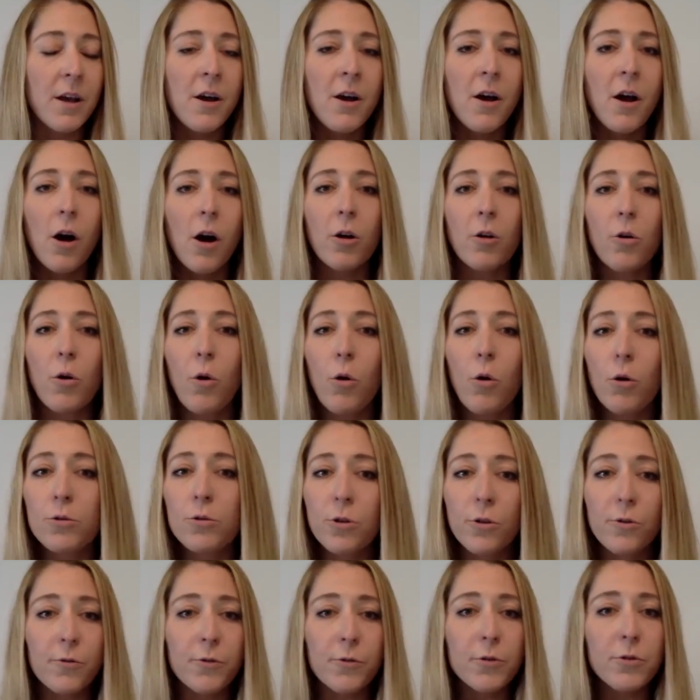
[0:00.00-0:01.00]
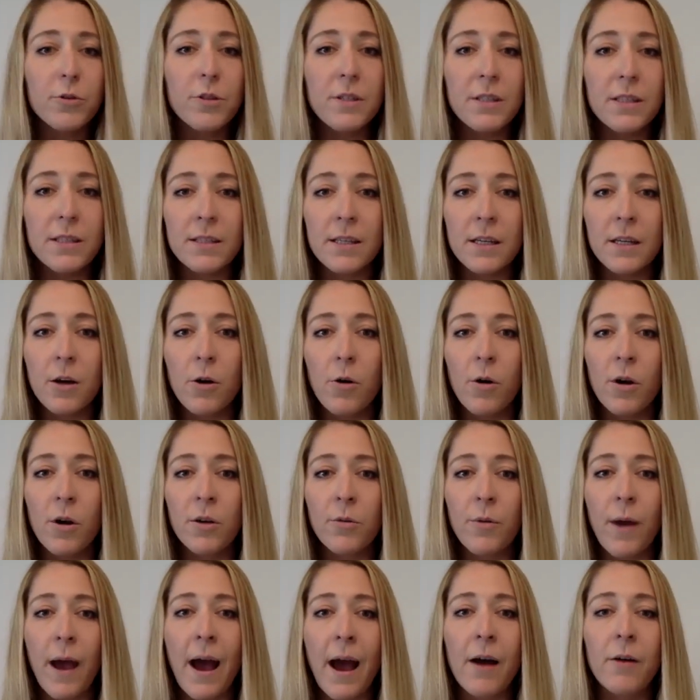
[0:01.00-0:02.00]
a cold or flu season going
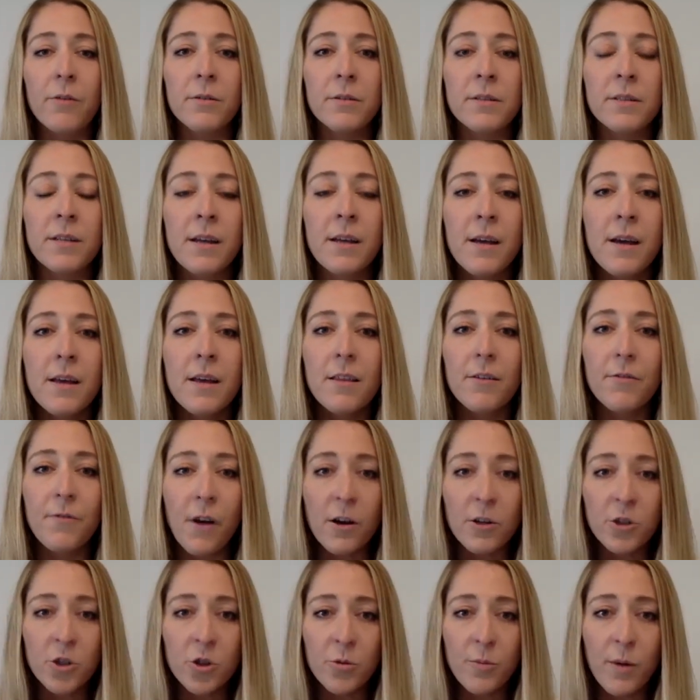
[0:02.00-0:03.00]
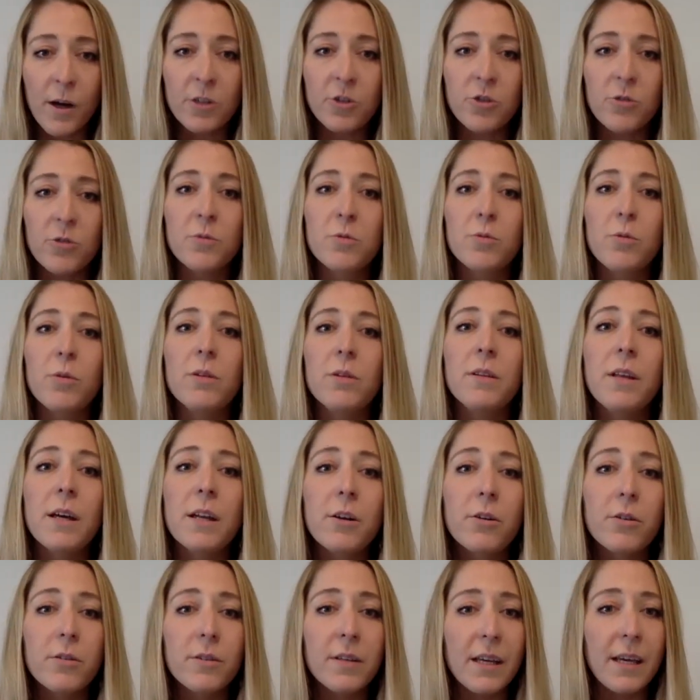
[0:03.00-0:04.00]
around, the functional mushrooms will
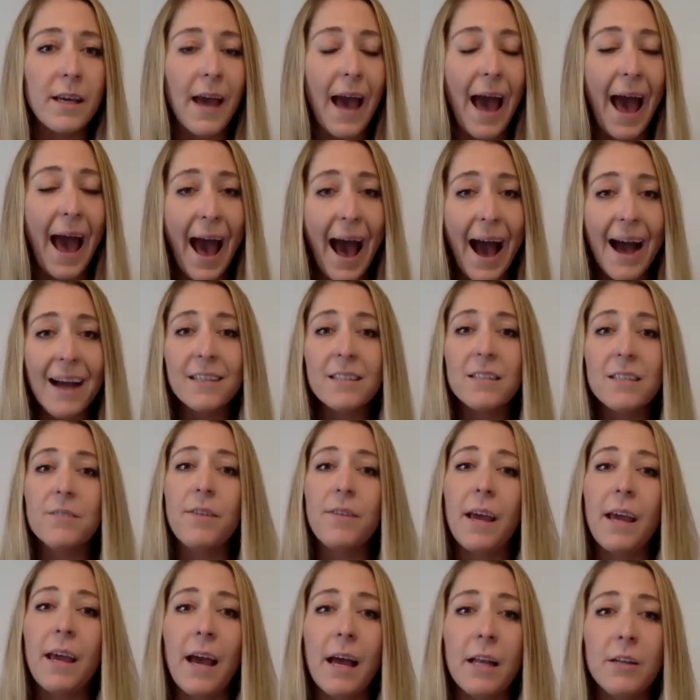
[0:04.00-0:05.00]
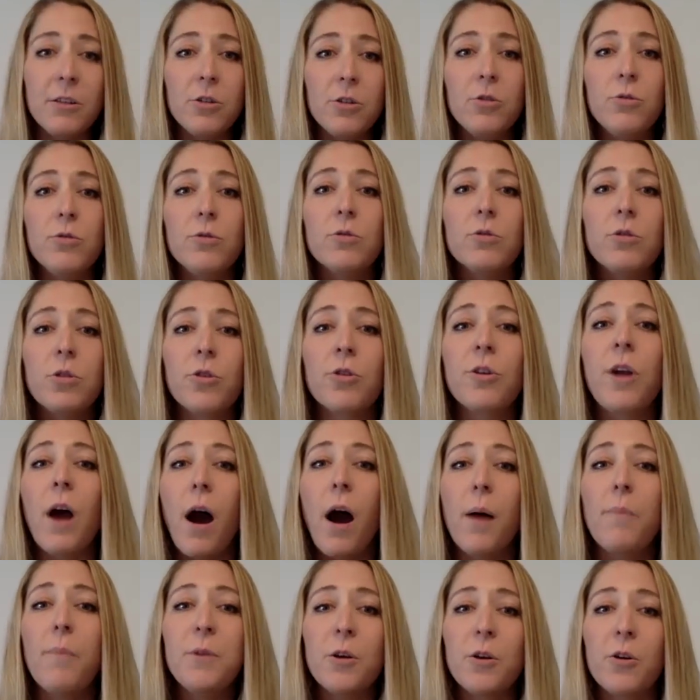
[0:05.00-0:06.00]
literally activate and turn
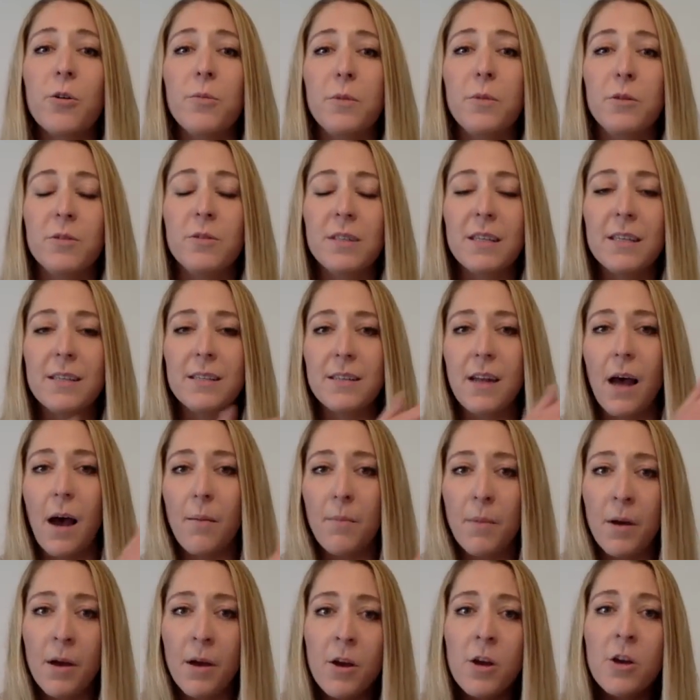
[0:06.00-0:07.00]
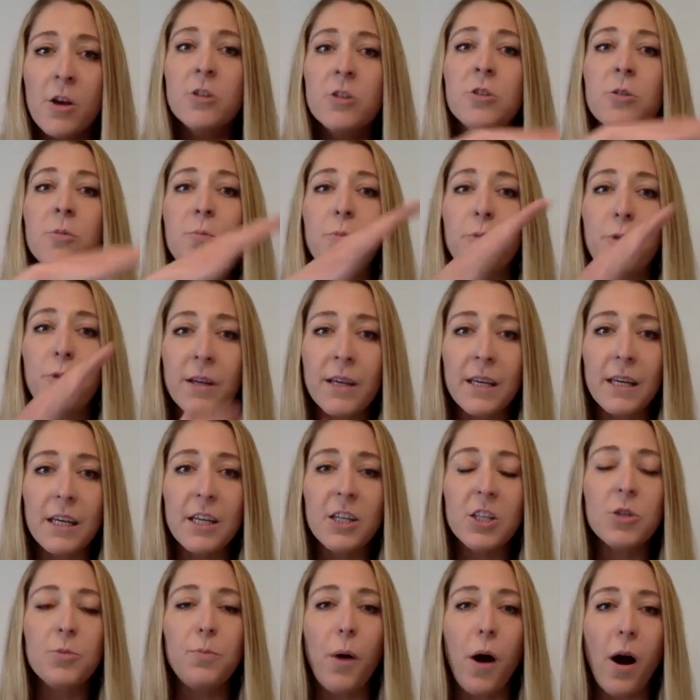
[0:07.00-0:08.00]
up your immune system to bring
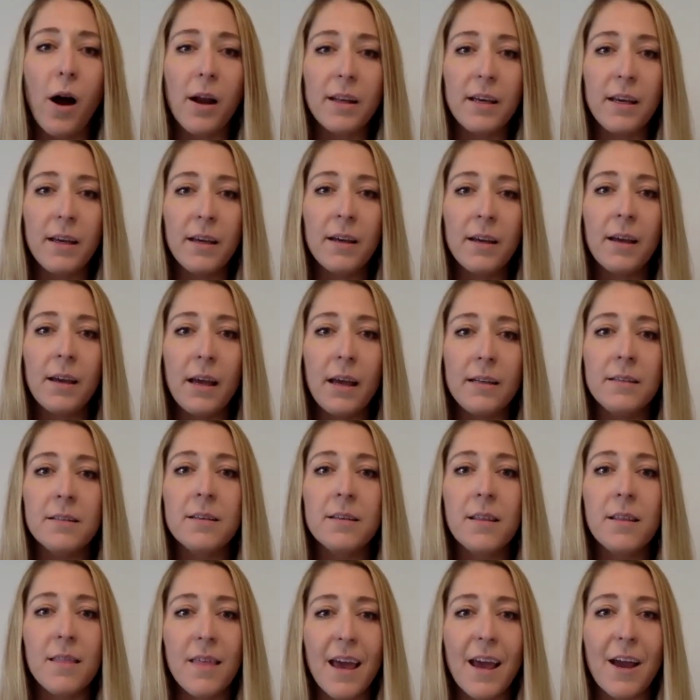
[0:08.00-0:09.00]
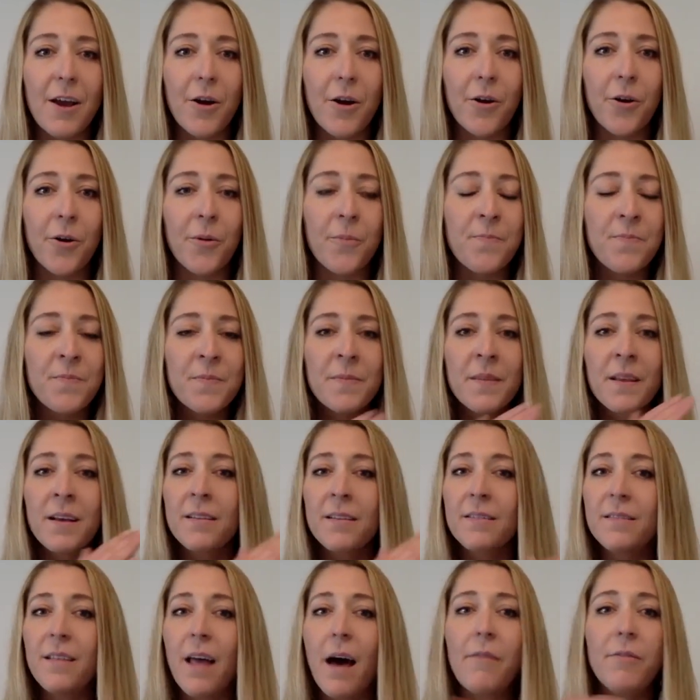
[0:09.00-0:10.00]
each body into their
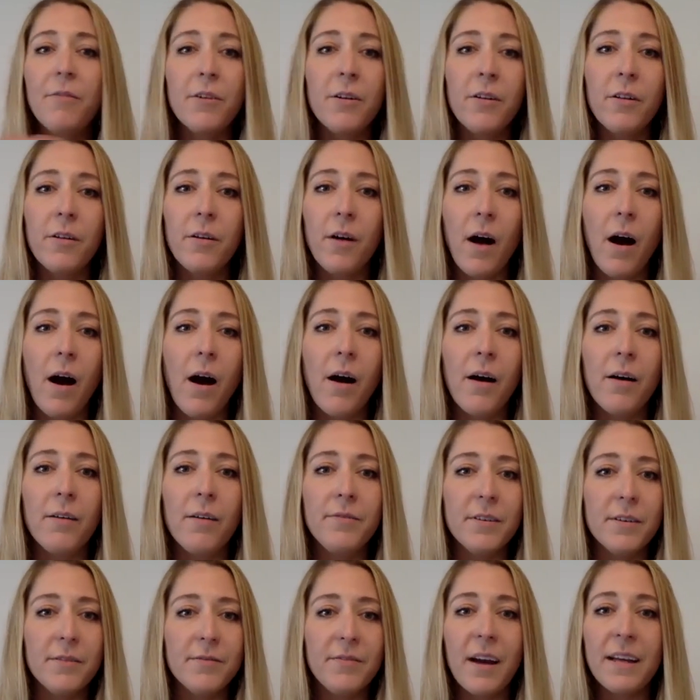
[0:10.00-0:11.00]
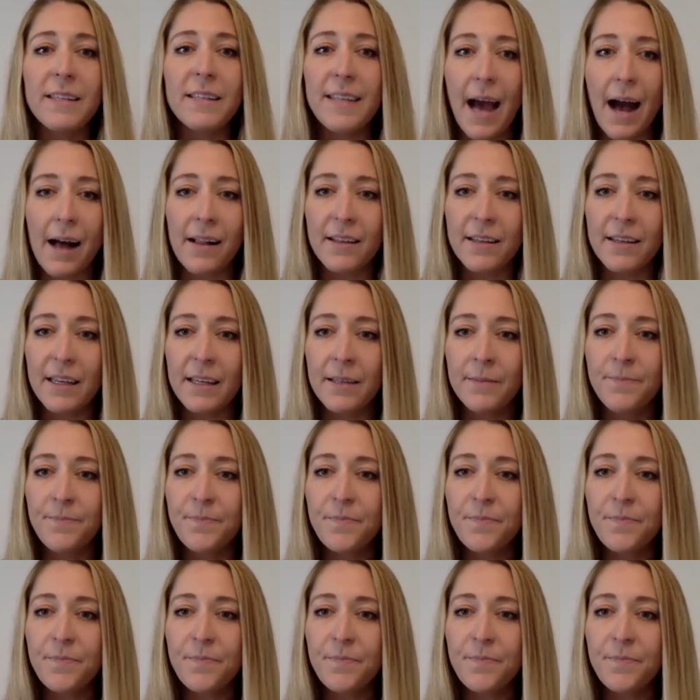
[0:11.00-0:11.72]
level of vitality.